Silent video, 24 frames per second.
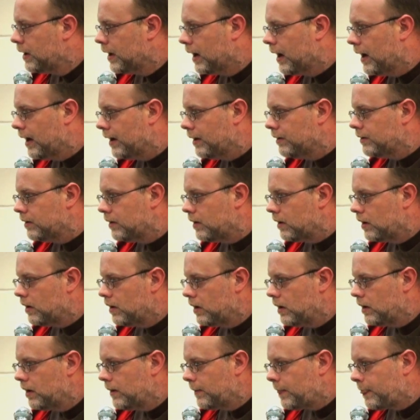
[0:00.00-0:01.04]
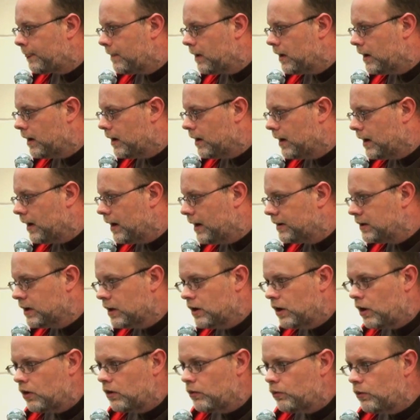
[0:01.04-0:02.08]
And you
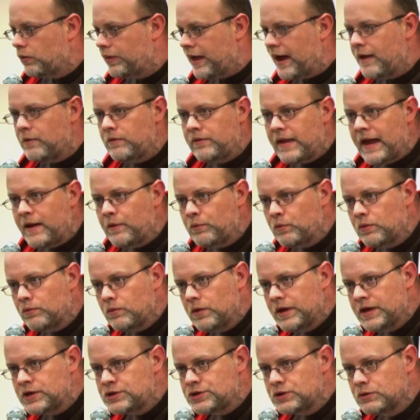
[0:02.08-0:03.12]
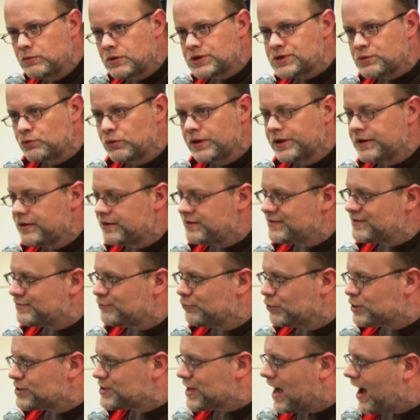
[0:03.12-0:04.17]
know, that issue wasn't really
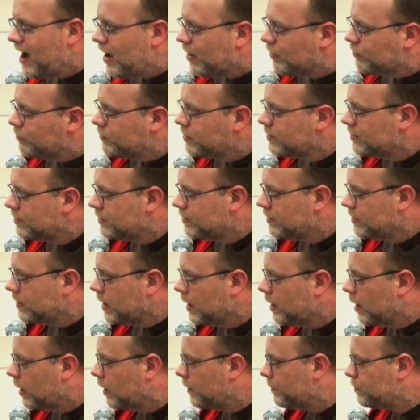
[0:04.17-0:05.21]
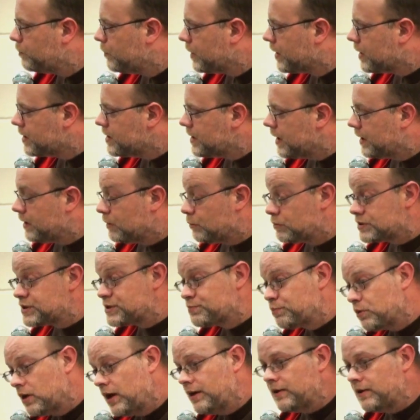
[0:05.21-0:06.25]
resolved, you know, because, and it was
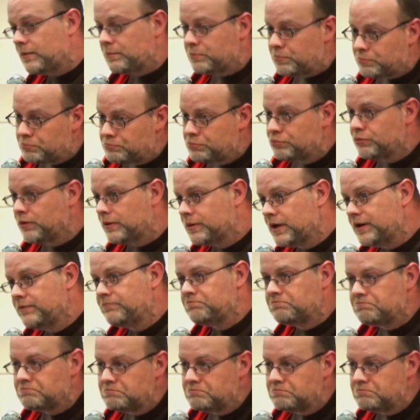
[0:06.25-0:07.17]
split pretty